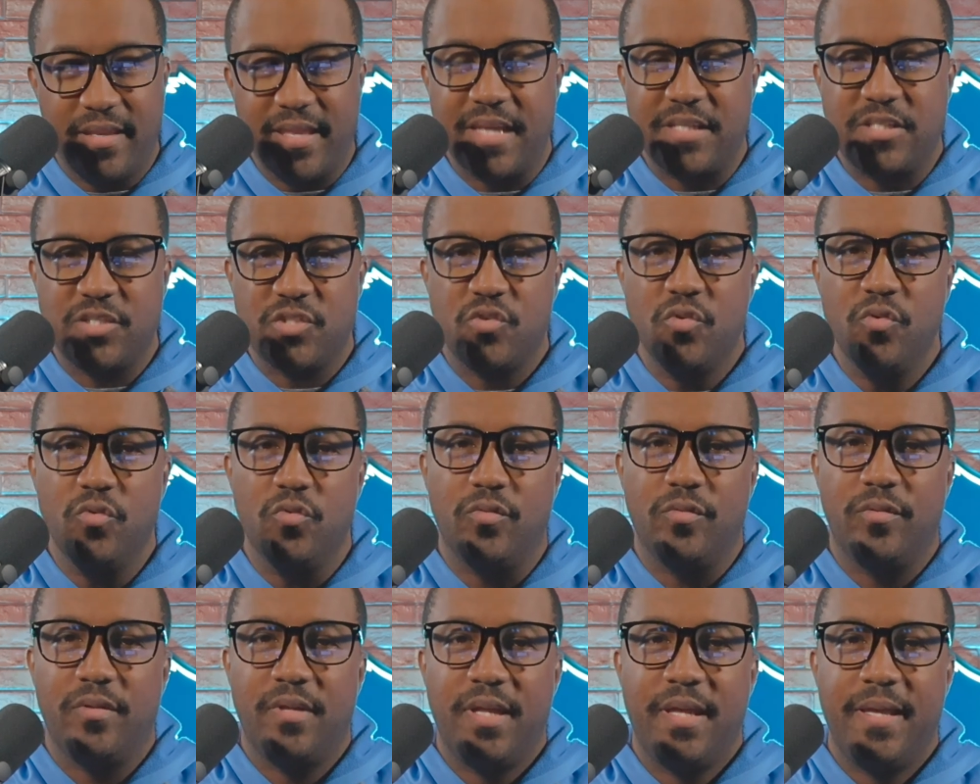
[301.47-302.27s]
and that's
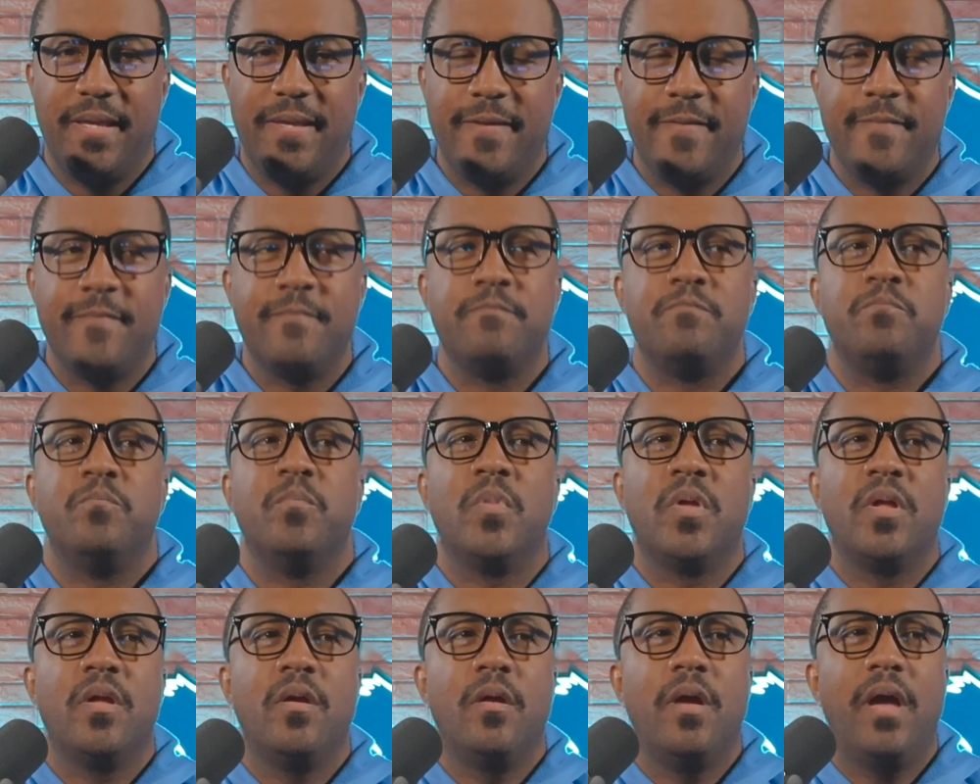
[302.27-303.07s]
true.
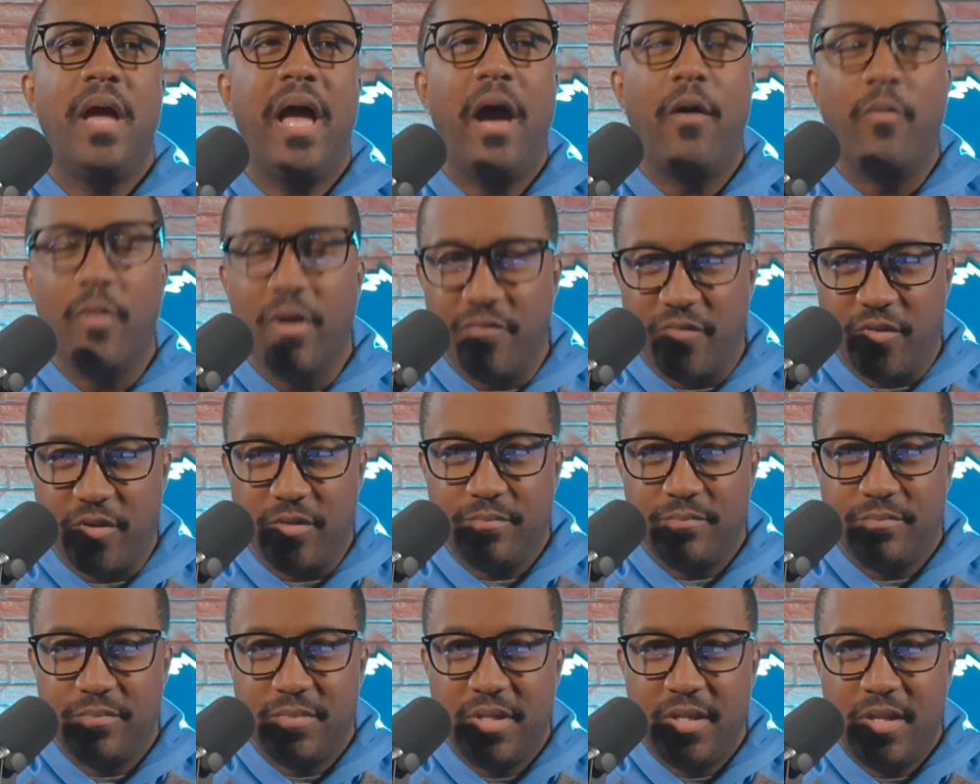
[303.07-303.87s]

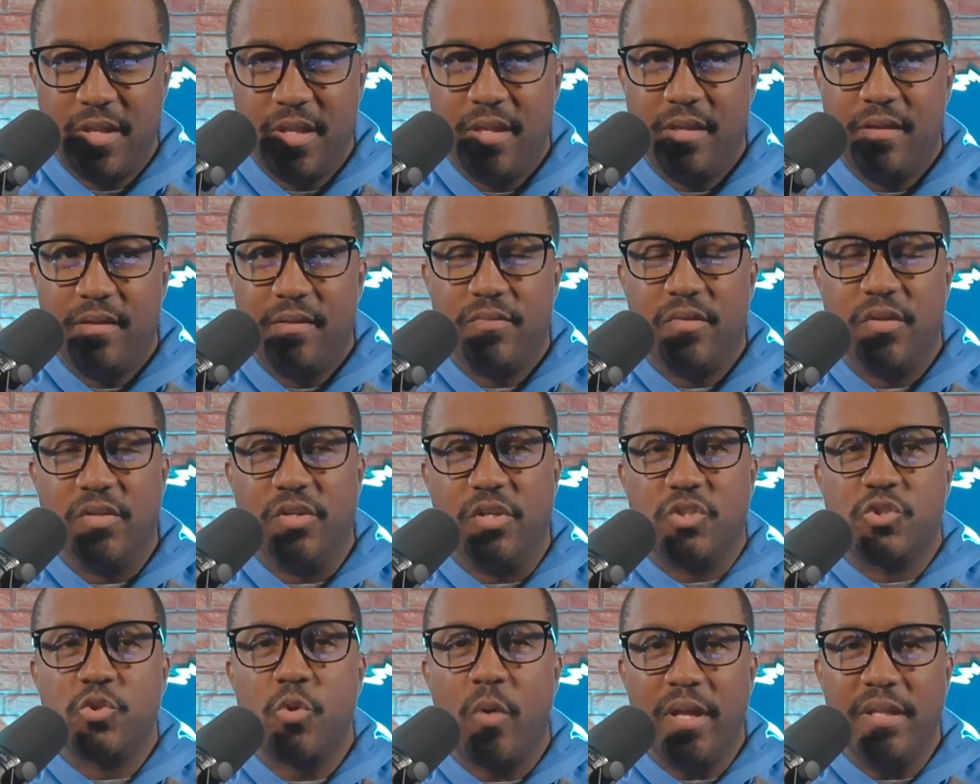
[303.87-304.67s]
However,
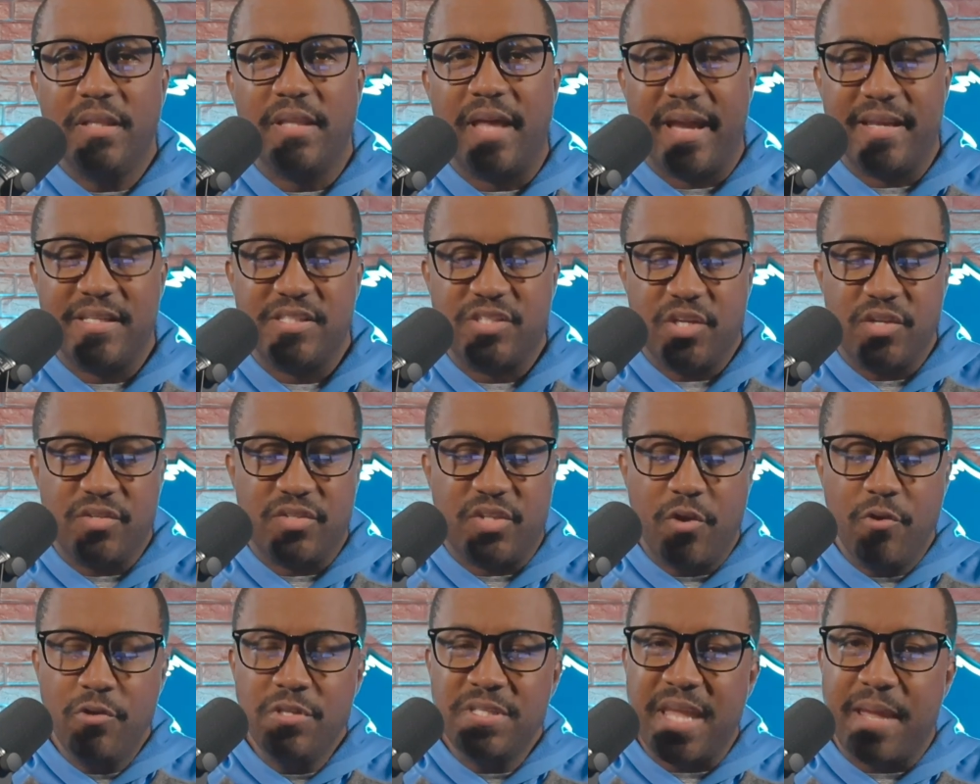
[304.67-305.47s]
the Detroit Lions,
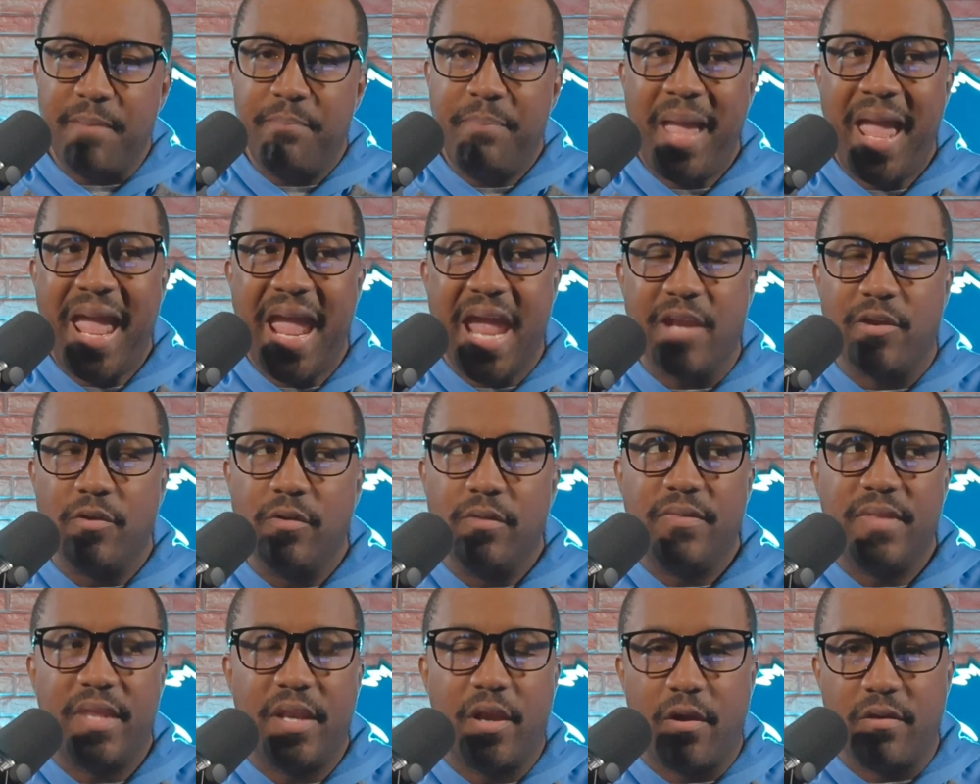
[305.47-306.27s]
there is a
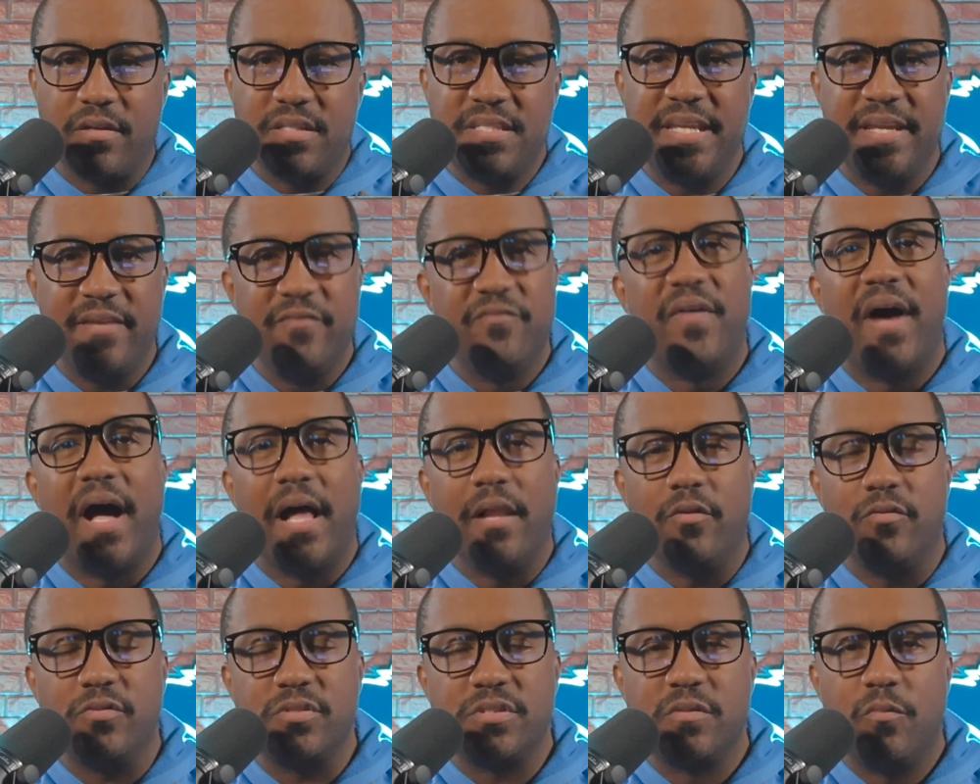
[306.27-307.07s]
pattern that our team
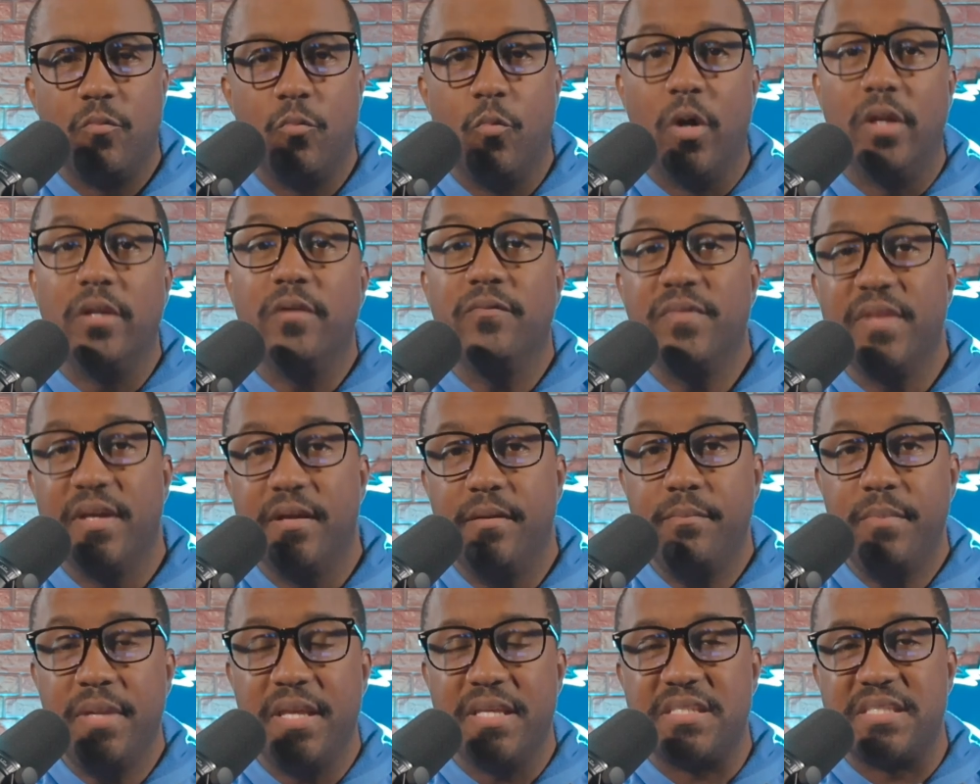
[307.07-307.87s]
follows. One of
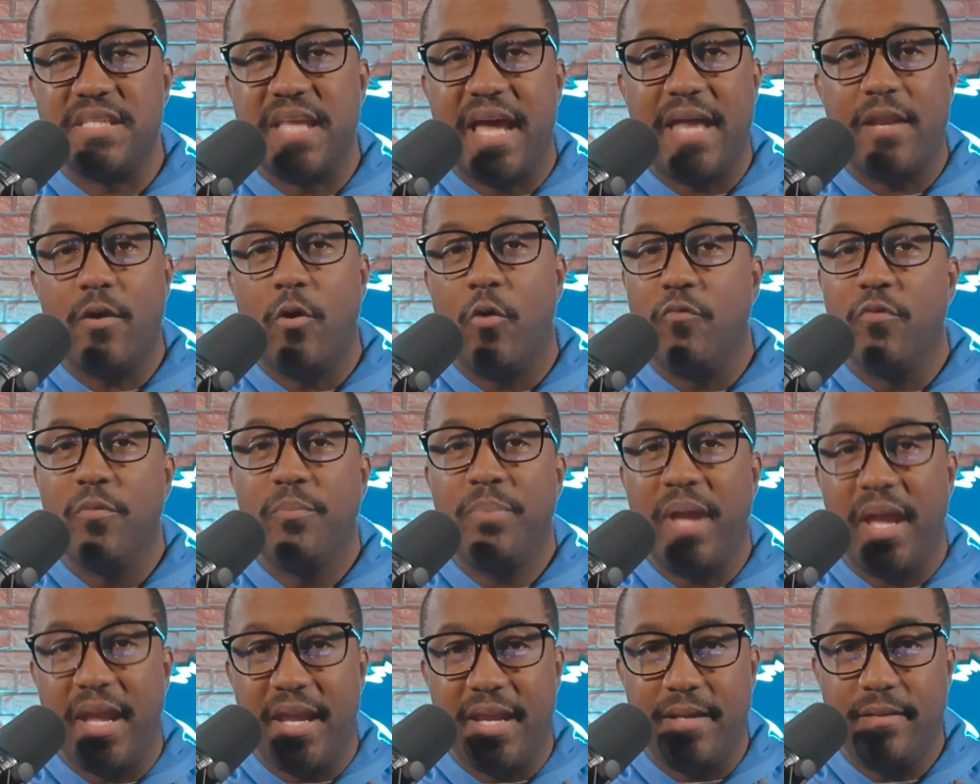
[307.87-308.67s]
them is not
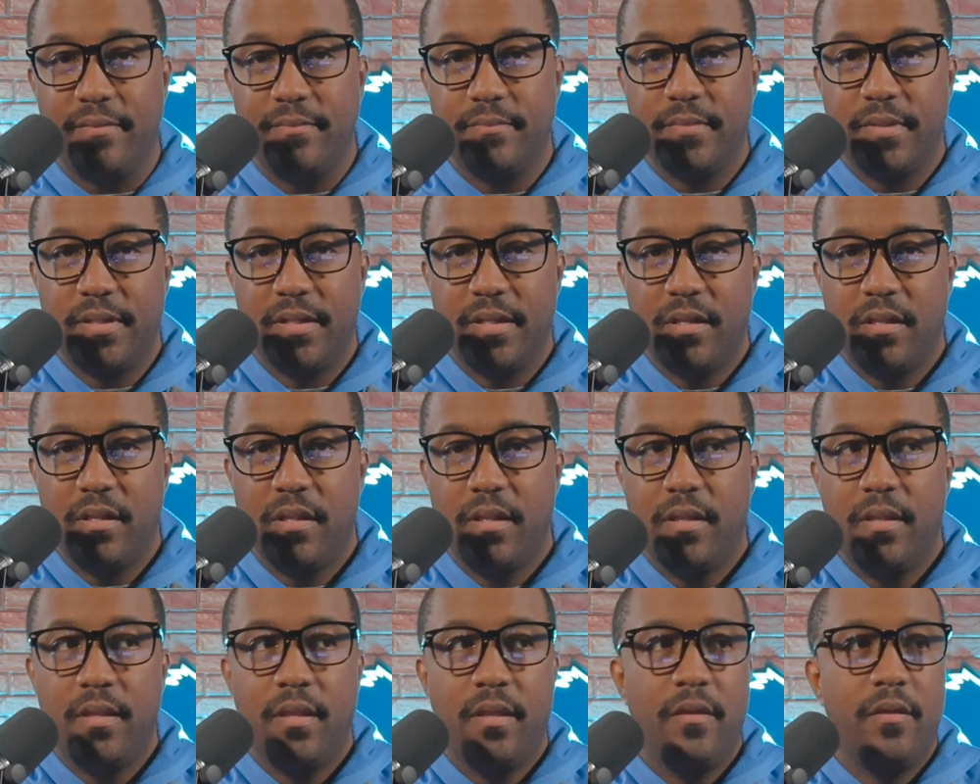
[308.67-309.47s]
overpaying
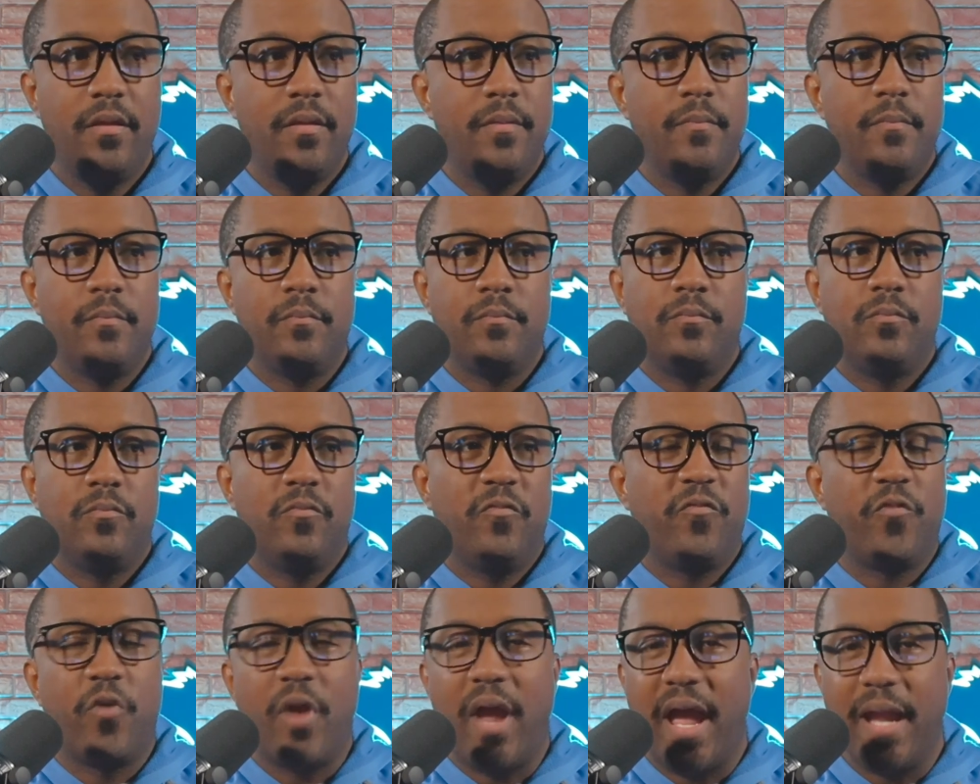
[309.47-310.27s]

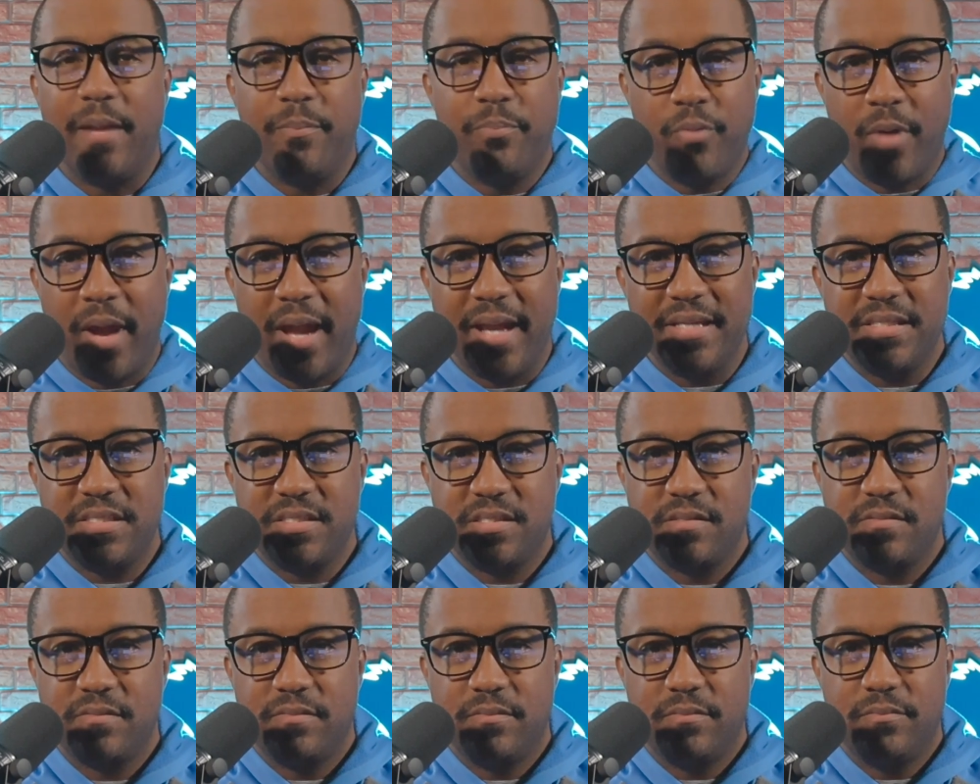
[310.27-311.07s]
for high
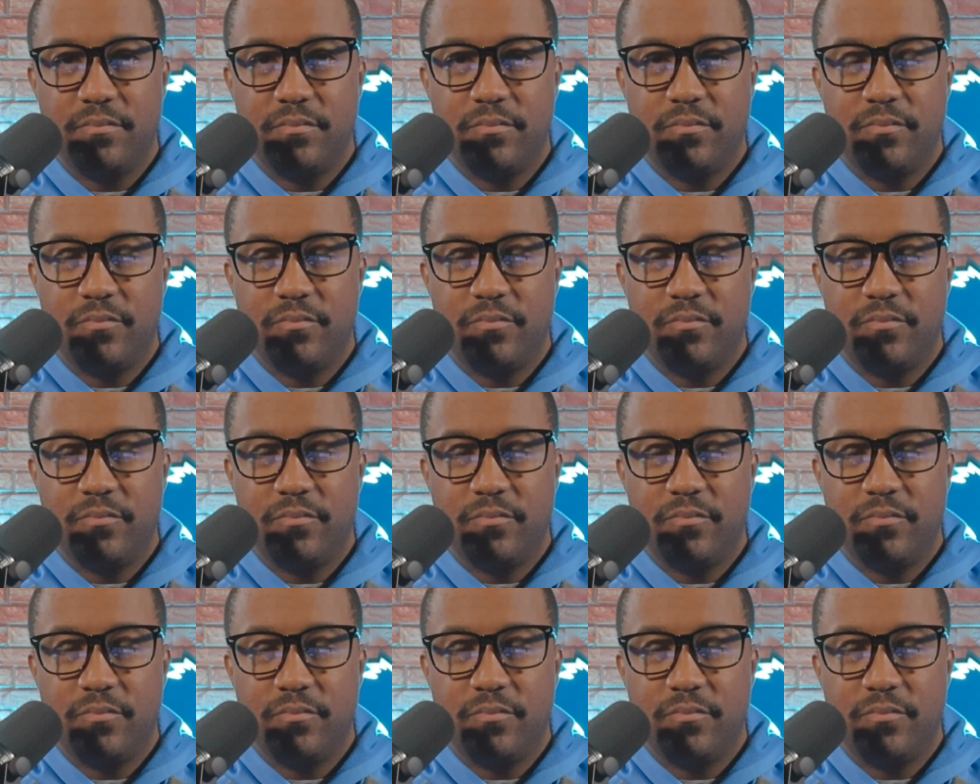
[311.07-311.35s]
price